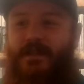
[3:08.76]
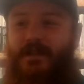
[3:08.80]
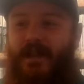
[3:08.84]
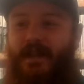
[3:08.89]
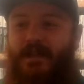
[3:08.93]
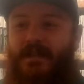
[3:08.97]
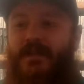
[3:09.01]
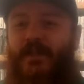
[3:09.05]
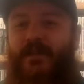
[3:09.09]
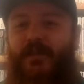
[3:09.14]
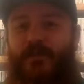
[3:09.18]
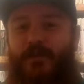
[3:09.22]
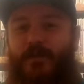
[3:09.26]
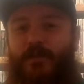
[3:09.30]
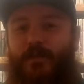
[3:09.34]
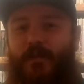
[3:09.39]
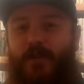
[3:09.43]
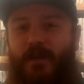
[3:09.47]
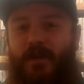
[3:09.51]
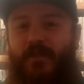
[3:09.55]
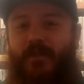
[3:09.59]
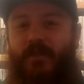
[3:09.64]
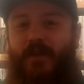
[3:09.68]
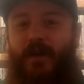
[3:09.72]
That stuff was
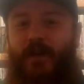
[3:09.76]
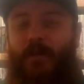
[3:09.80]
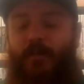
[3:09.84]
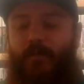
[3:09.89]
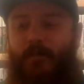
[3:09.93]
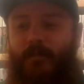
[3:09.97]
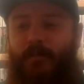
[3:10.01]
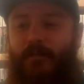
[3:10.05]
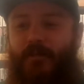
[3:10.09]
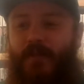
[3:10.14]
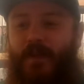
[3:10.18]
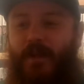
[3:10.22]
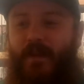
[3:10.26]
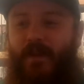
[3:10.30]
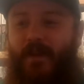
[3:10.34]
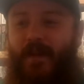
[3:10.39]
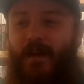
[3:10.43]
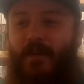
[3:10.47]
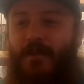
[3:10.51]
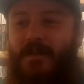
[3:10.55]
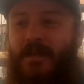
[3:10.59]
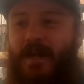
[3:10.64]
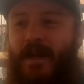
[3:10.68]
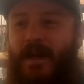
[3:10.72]
pretty fun.
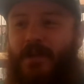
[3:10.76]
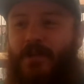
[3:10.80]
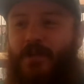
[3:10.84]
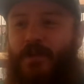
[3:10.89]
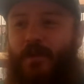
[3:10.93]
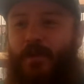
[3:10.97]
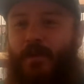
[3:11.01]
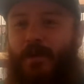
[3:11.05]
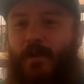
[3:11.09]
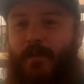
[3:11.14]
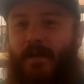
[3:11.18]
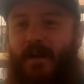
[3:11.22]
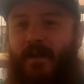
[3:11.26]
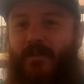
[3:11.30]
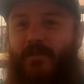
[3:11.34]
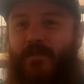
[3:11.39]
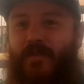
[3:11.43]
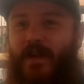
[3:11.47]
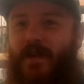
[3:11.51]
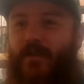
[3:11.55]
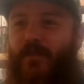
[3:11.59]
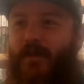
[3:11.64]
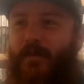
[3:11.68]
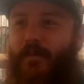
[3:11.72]
That was actually one of my
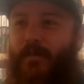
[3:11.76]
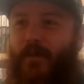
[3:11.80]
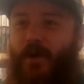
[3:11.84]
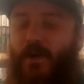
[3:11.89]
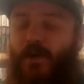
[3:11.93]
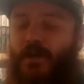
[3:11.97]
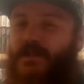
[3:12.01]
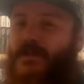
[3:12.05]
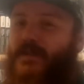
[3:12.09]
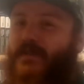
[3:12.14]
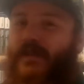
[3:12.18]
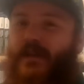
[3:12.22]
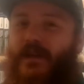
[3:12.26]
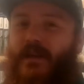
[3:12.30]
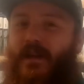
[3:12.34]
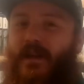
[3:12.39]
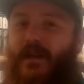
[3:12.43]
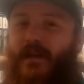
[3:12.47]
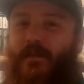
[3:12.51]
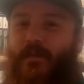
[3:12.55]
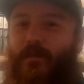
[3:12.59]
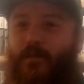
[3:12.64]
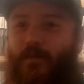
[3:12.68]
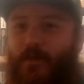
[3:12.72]
favorite parts of the
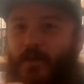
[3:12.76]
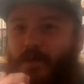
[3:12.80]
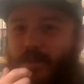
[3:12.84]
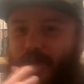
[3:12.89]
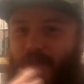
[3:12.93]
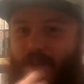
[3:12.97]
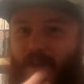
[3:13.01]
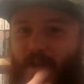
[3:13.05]
game, was the